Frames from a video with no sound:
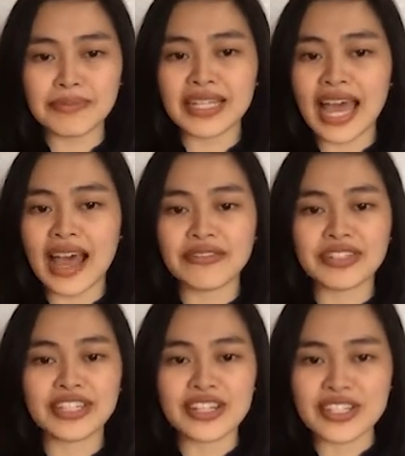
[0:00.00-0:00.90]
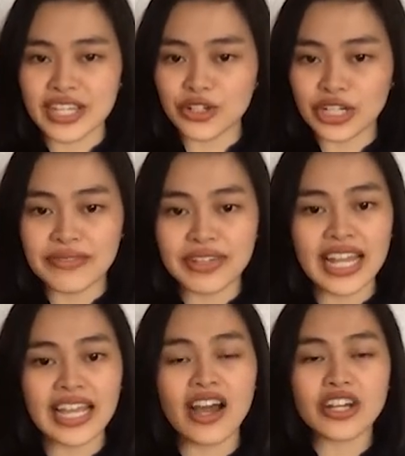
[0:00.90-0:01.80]
might have a dozen or even
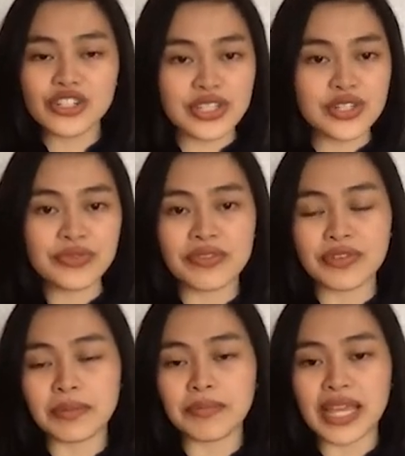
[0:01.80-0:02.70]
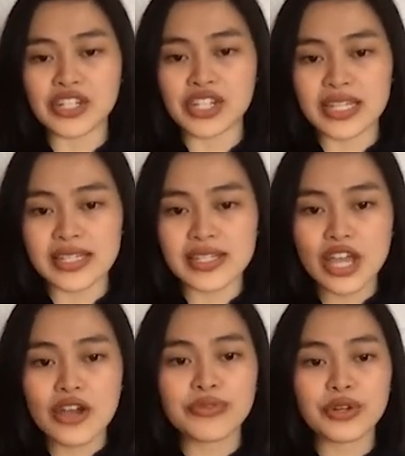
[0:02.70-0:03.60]
like hundreds of different pages
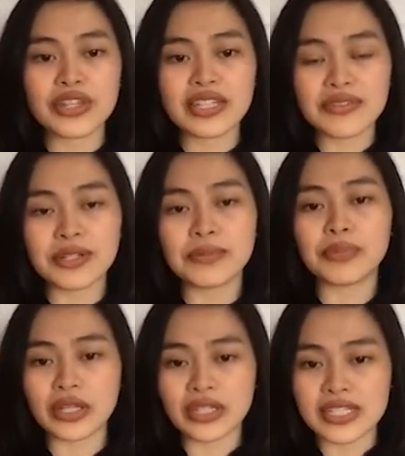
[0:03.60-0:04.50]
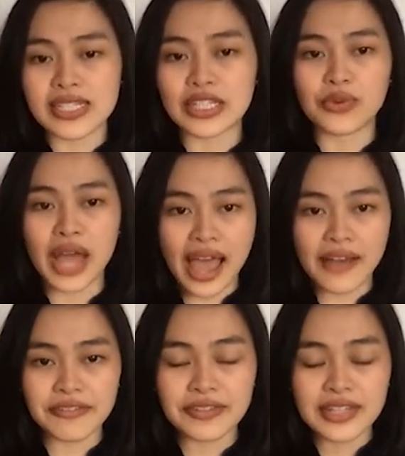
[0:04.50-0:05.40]
for the different products that you
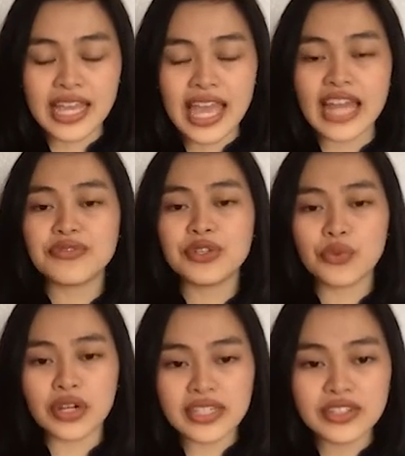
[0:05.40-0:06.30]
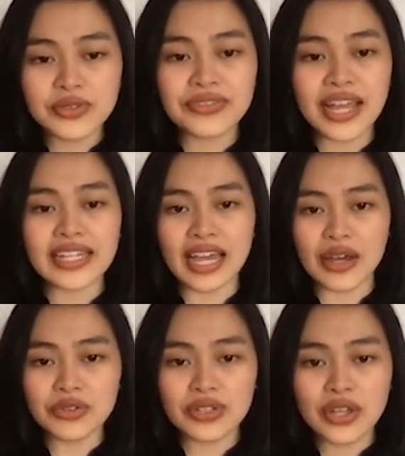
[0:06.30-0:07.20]
have. And if you wanted to find
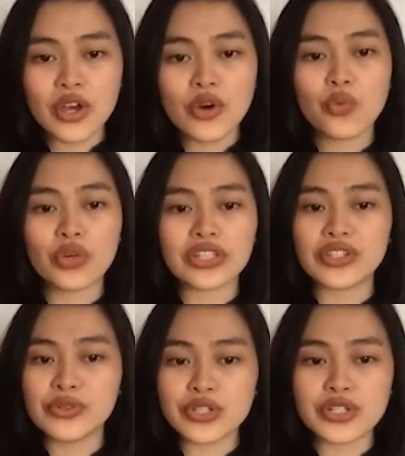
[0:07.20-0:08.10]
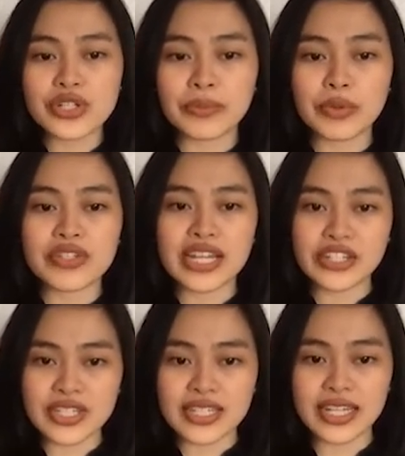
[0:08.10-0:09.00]
out what users are most
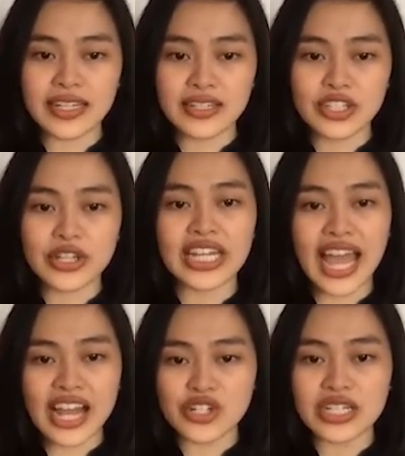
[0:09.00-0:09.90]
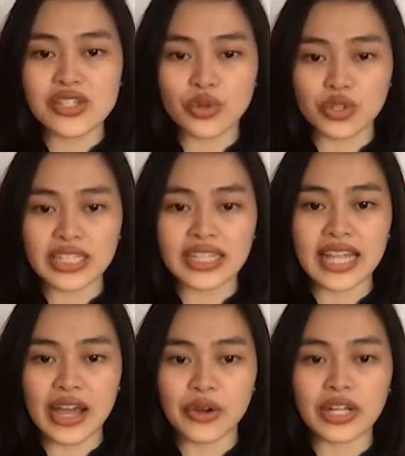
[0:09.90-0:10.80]
interested in, you can actually sort it
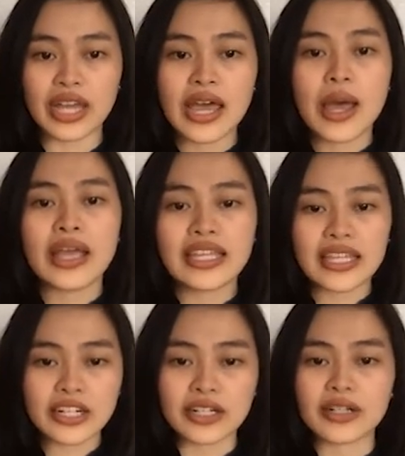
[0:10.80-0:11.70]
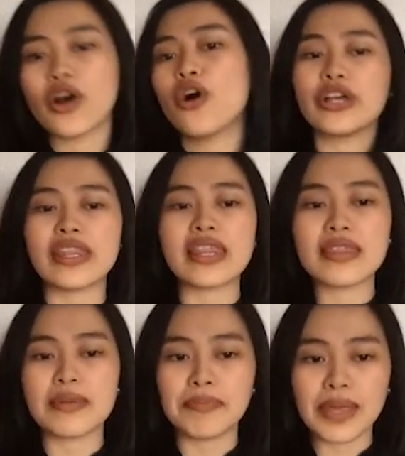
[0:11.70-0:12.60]
down here on
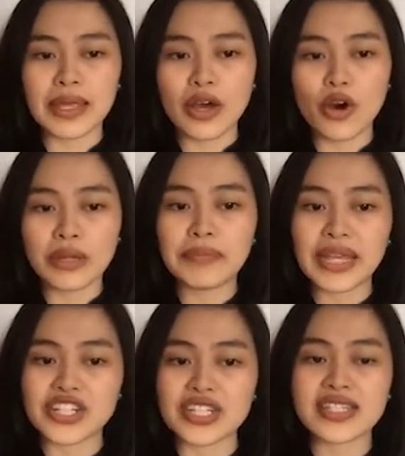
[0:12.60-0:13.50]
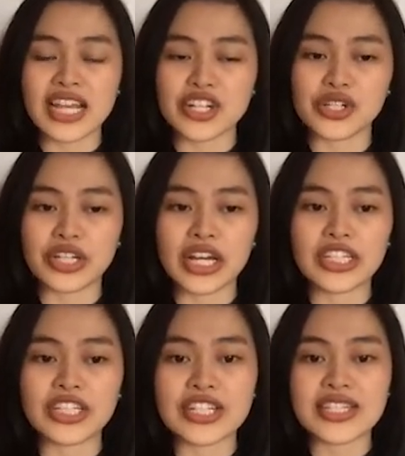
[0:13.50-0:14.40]
the all pages section
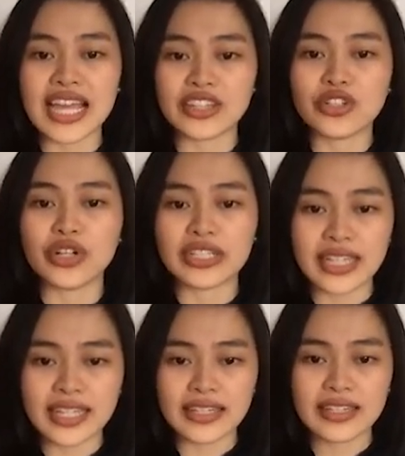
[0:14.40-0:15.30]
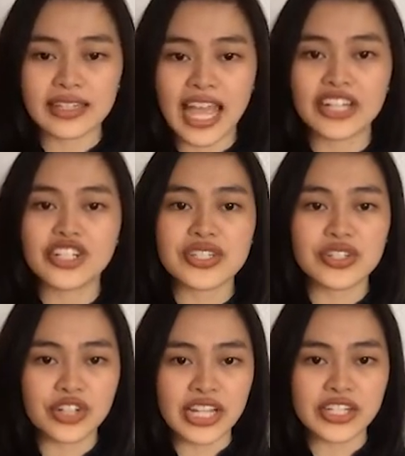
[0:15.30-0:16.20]
under site content and just
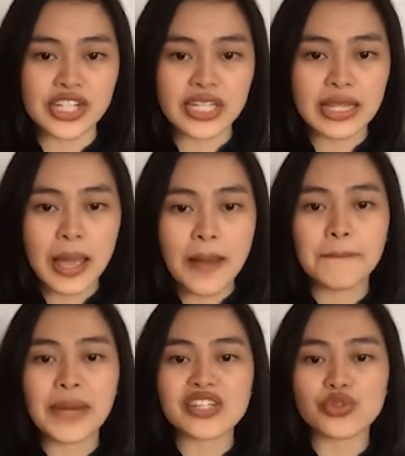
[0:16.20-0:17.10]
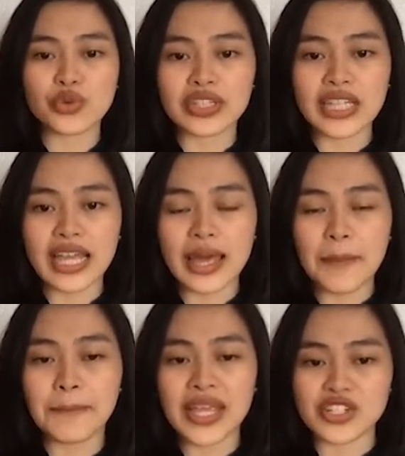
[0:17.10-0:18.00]
arrange it by sorting
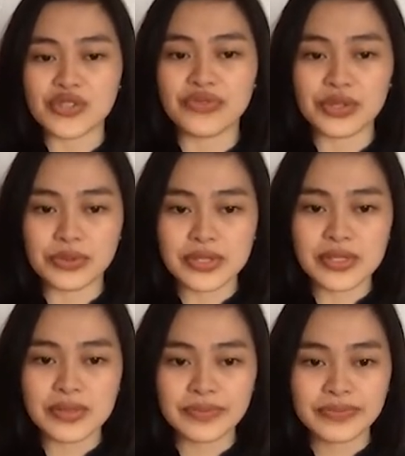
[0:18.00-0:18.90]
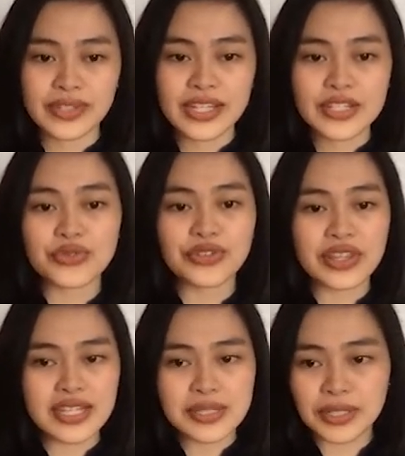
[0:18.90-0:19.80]
page views. So for
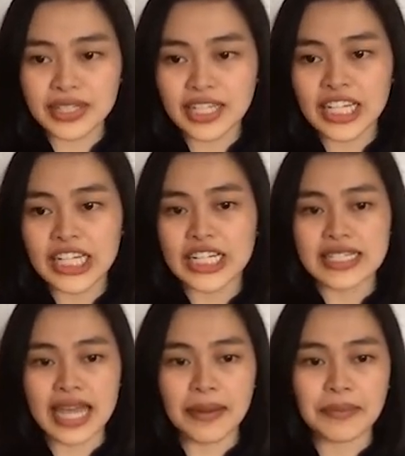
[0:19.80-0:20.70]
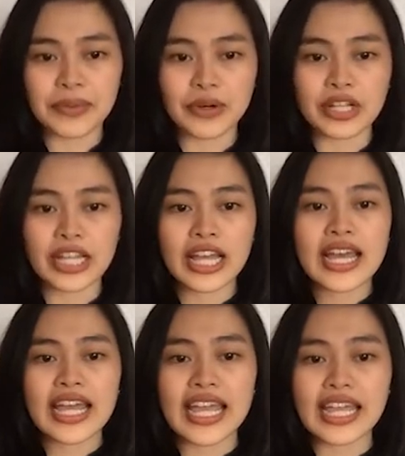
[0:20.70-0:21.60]
this particular example,
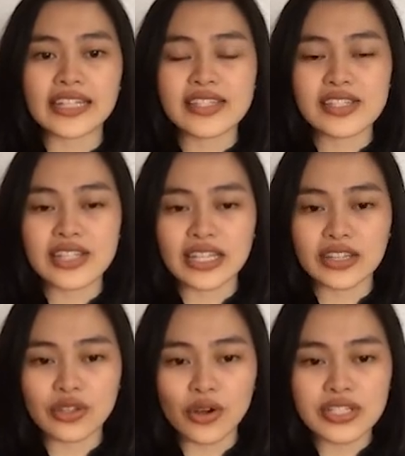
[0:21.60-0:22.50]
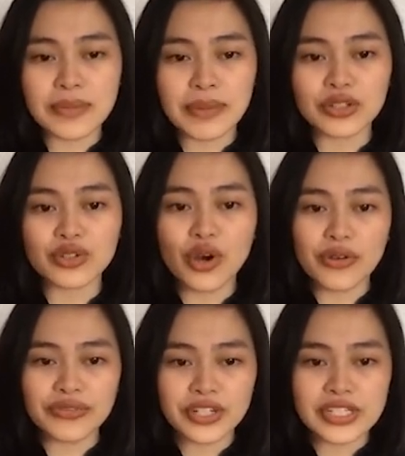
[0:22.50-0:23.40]
it talks about
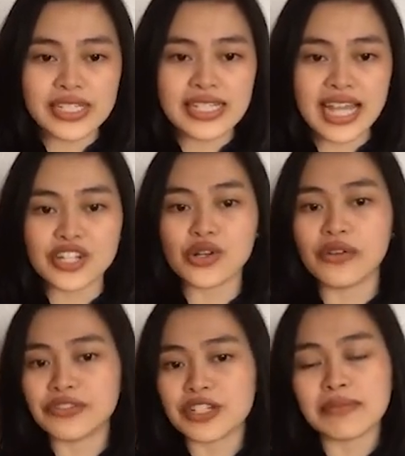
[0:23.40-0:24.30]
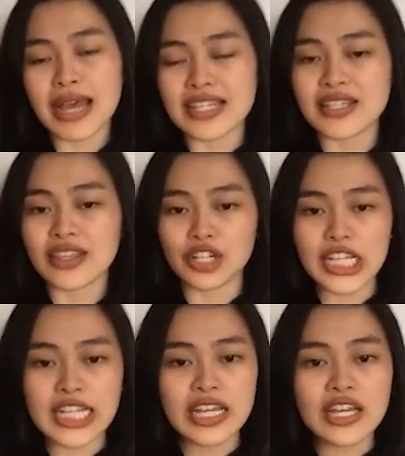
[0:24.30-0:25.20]
offers/offers Mazda
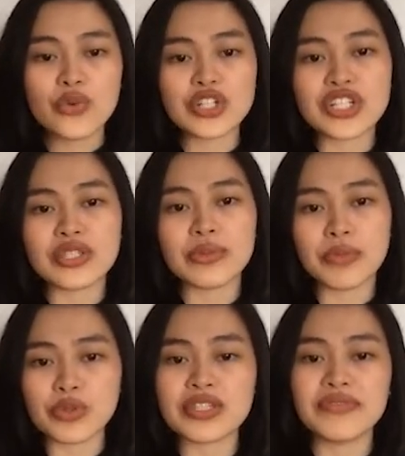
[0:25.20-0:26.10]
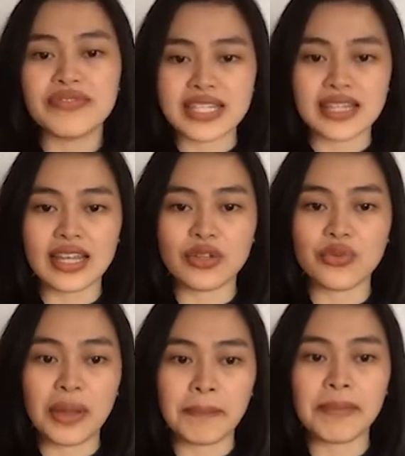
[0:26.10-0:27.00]
3, which is the most visited
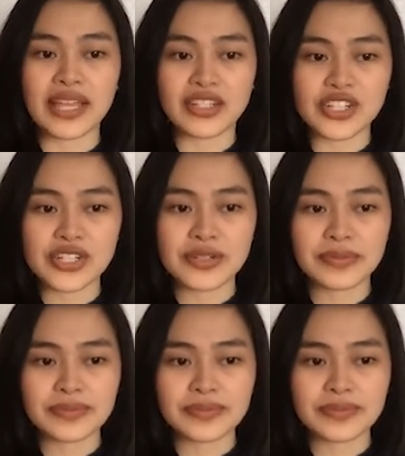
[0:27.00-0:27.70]
web page.